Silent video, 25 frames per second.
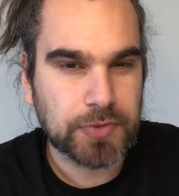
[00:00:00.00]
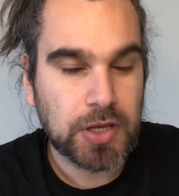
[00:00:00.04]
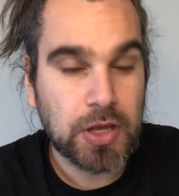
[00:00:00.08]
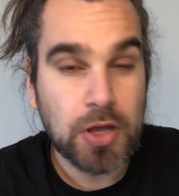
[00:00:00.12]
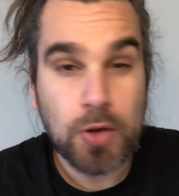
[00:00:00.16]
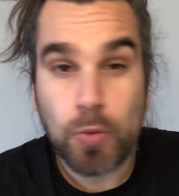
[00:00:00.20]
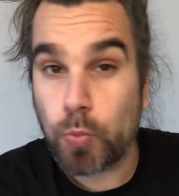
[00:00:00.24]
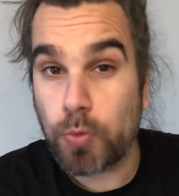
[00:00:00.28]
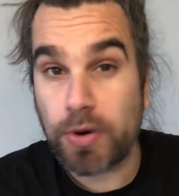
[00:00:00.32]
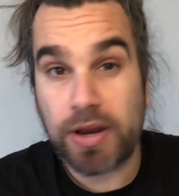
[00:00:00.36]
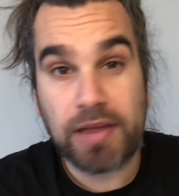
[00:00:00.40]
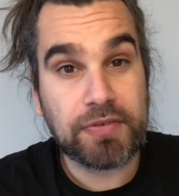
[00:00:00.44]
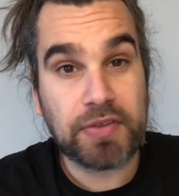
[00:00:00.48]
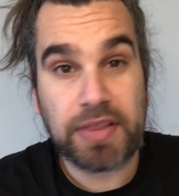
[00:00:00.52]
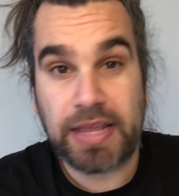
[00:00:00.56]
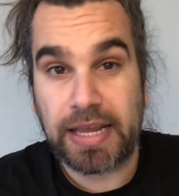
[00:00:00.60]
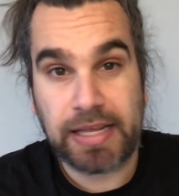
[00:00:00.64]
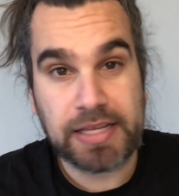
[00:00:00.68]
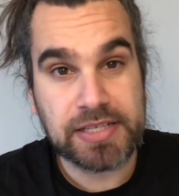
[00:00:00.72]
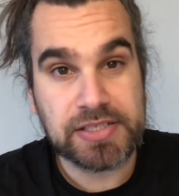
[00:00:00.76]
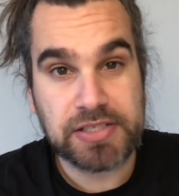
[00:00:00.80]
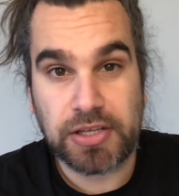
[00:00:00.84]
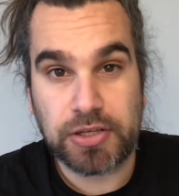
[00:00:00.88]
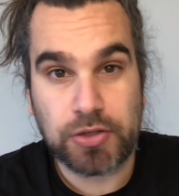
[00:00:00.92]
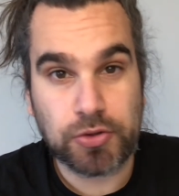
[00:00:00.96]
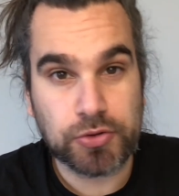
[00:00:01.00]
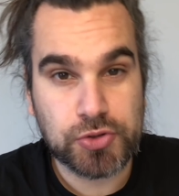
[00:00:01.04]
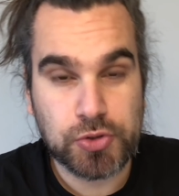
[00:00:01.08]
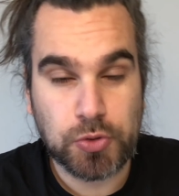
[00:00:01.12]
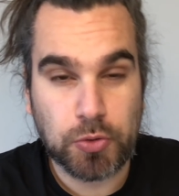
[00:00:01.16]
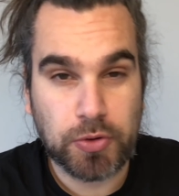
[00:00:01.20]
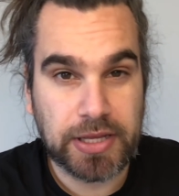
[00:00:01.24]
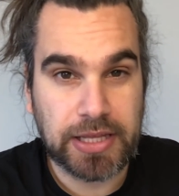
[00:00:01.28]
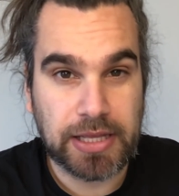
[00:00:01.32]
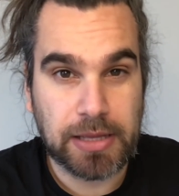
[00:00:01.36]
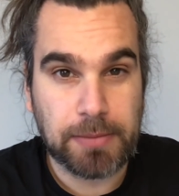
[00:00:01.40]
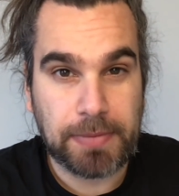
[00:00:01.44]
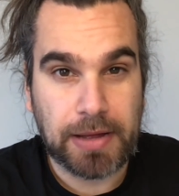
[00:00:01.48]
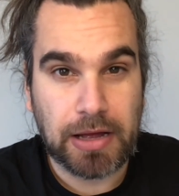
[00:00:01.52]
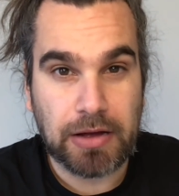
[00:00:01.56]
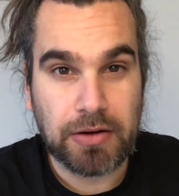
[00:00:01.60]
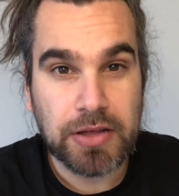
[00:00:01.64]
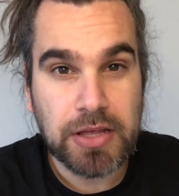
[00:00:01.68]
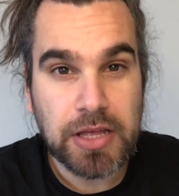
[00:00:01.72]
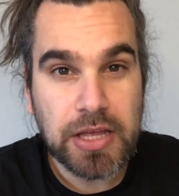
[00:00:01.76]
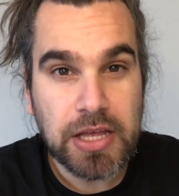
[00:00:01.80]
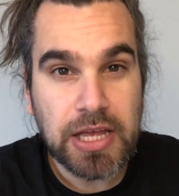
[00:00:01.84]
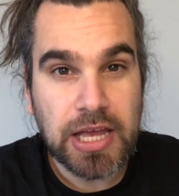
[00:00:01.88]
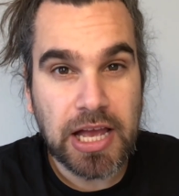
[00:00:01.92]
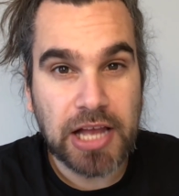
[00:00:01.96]
whatever that is that you're talking about.
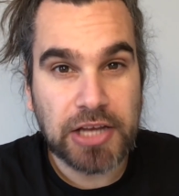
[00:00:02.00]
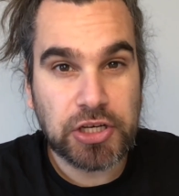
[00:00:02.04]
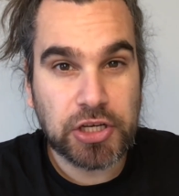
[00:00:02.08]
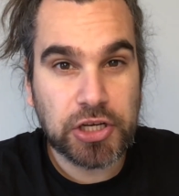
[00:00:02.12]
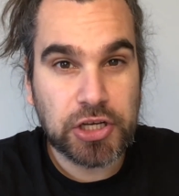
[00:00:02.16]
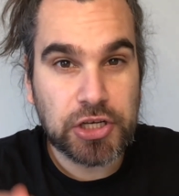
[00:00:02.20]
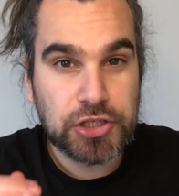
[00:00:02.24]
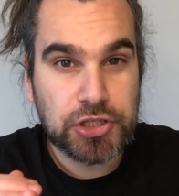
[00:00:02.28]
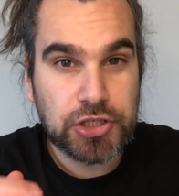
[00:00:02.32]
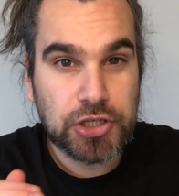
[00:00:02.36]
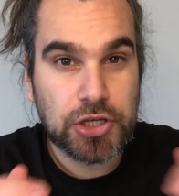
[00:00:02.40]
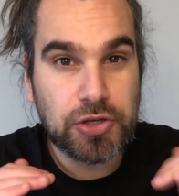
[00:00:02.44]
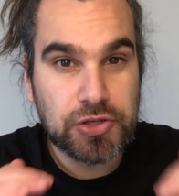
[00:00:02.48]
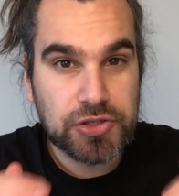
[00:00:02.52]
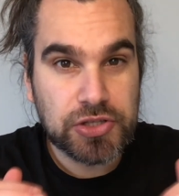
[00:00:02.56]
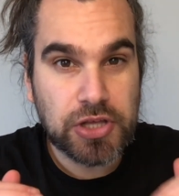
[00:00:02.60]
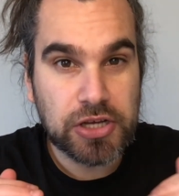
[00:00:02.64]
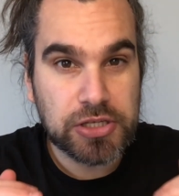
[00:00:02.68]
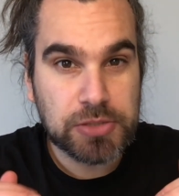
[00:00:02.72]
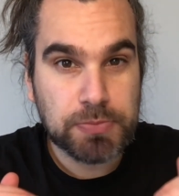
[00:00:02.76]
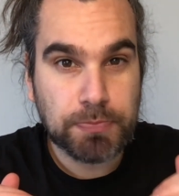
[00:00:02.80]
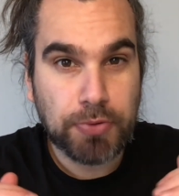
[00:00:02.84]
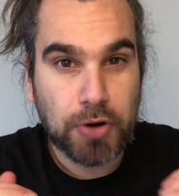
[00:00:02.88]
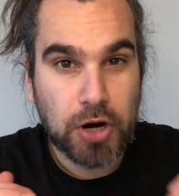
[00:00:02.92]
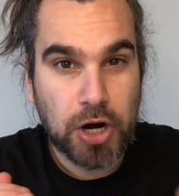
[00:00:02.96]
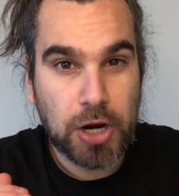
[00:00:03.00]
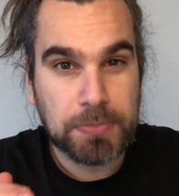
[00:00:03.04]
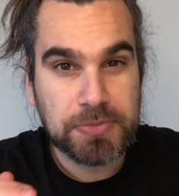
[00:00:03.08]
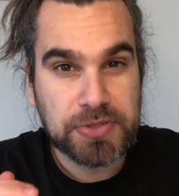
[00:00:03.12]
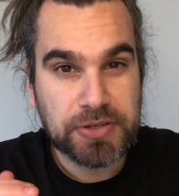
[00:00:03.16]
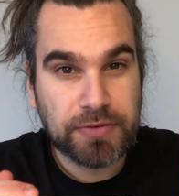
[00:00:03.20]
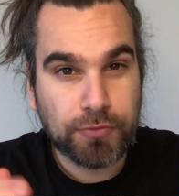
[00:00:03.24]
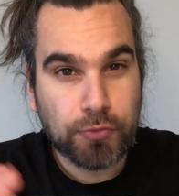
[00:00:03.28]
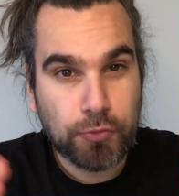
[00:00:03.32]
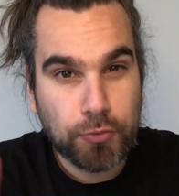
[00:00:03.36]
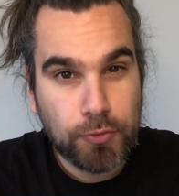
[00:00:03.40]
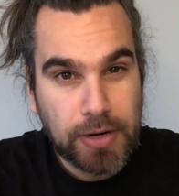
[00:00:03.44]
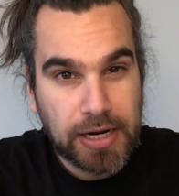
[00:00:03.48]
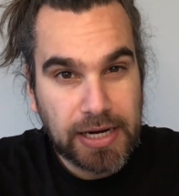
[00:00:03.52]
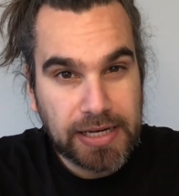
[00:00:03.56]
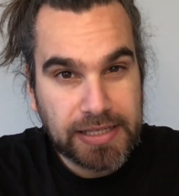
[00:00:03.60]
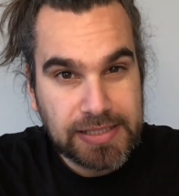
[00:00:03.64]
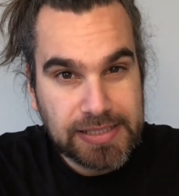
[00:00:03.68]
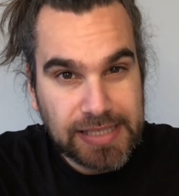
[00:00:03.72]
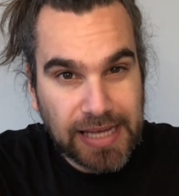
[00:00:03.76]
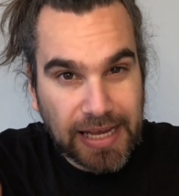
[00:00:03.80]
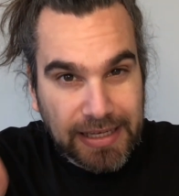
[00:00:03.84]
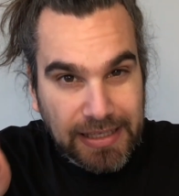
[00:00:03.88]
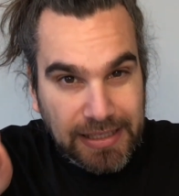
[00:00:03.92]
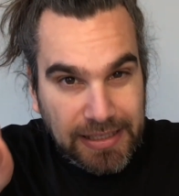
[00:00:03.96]
And you can use those probes of really
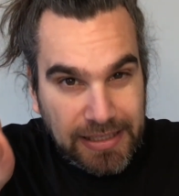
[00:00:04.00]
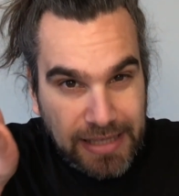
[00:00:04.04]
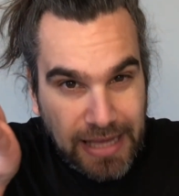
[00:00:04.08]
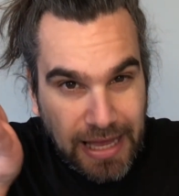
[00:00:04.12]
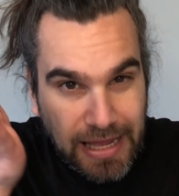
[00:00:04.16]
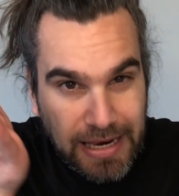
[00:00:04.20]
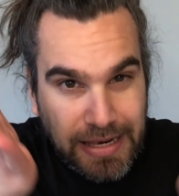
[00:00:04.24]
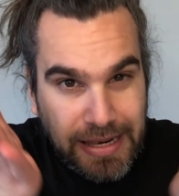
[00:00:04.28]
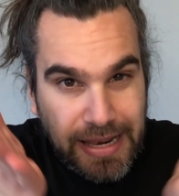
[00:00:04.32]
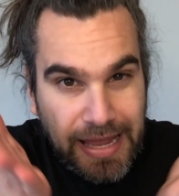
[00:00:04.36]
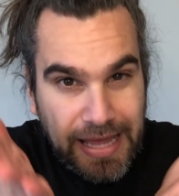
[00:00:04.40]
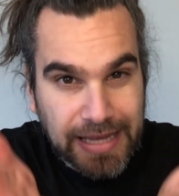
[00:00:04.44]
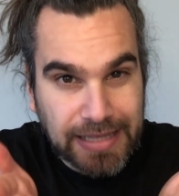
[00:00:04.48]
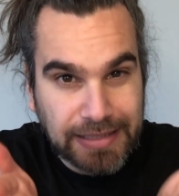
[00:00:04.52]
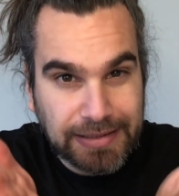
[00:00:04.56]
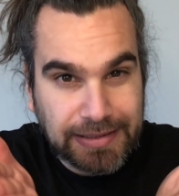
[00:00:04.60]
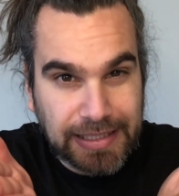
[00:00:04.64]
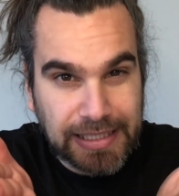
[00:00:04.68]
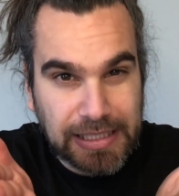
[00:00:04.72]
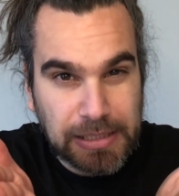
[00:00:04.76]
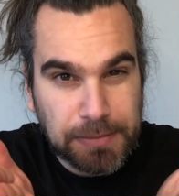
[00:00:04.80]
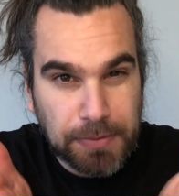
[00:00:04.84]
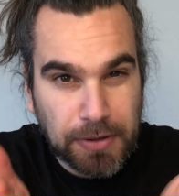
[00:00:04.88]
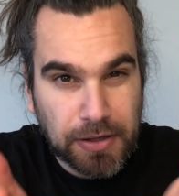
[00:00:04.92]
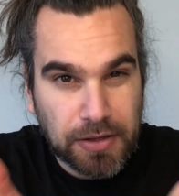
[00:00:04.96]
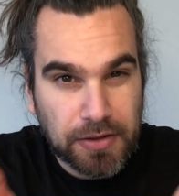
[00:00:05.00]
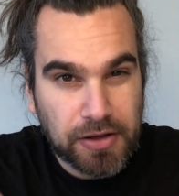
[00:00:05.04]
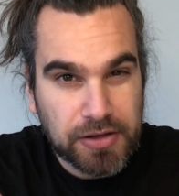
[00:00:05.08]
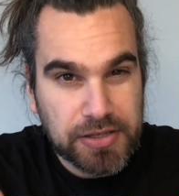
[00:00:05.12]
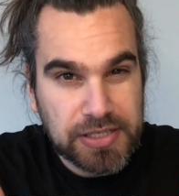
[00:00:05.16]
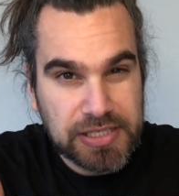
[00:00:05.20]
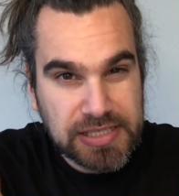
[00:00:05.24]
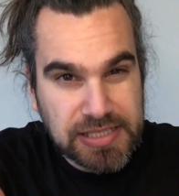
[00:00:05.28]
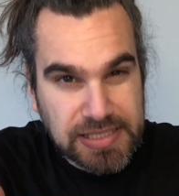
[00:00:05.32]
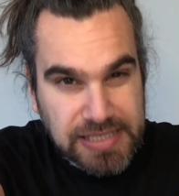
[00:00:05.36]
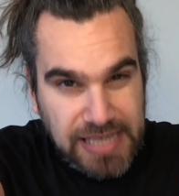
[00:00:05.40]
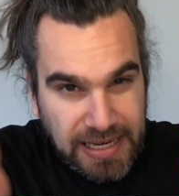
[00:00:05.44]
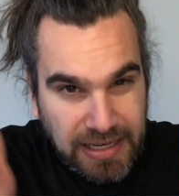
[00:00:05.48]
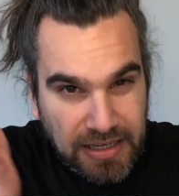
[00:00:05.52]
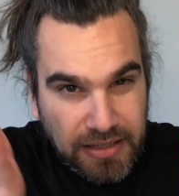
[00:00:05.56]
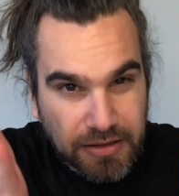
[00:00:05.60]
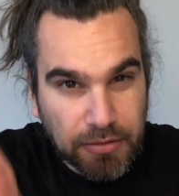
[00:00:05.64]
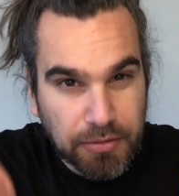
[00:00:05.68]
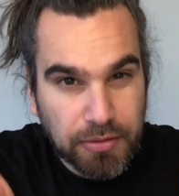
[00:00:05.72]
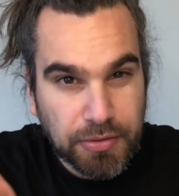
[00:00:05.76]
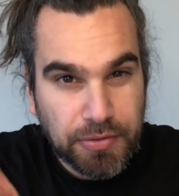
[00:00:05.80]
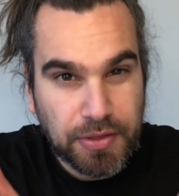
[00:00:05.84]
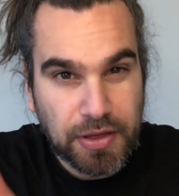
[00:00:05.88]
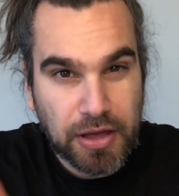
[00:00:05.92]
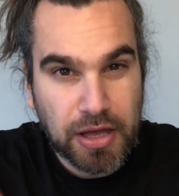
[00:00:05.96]
taking it a layer deeper, those second and
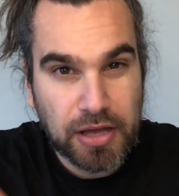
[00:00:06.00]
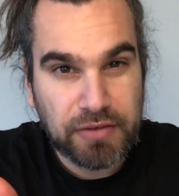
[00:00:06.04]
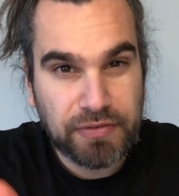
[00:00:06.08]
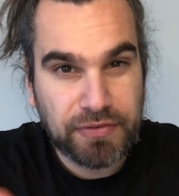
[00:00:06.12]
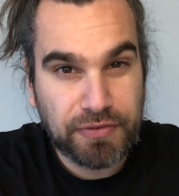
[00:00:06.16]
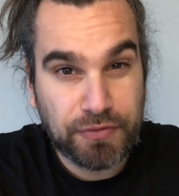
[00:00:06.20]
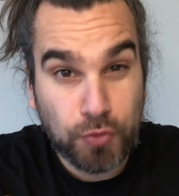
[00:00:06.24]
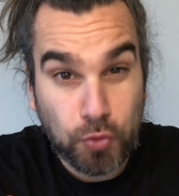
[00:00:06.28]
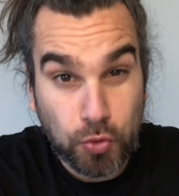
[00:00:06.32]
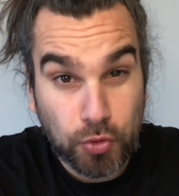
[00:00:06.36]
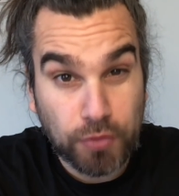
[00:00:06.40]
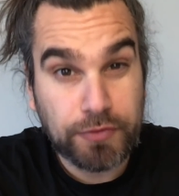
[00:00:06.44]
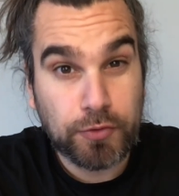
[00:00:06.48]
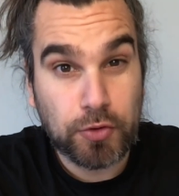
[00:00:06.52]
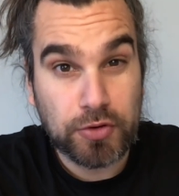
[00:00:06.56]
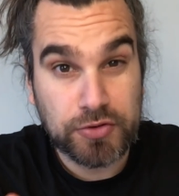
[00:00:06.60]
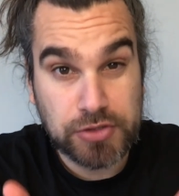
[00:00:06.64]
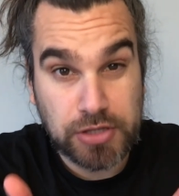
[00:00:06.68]
third, fourth